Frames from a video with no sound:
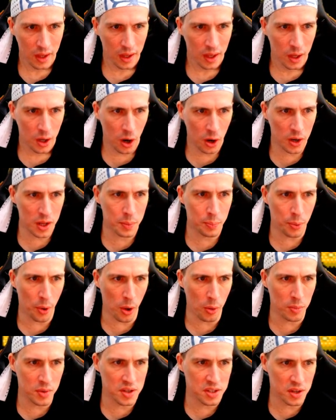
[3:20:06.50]
Only
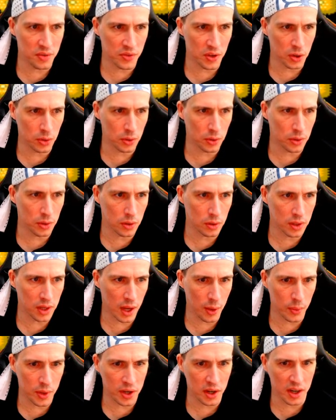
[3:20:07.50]
problem is if you look...
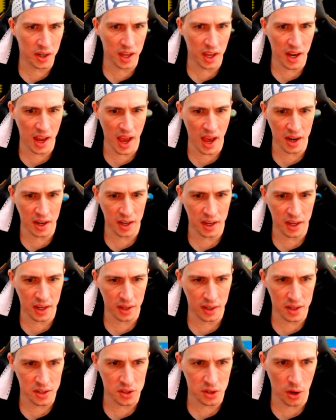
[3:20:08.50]
Yeah, we're going to get out of here.
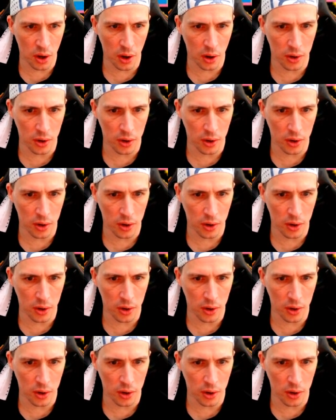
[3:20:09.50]
Let's go.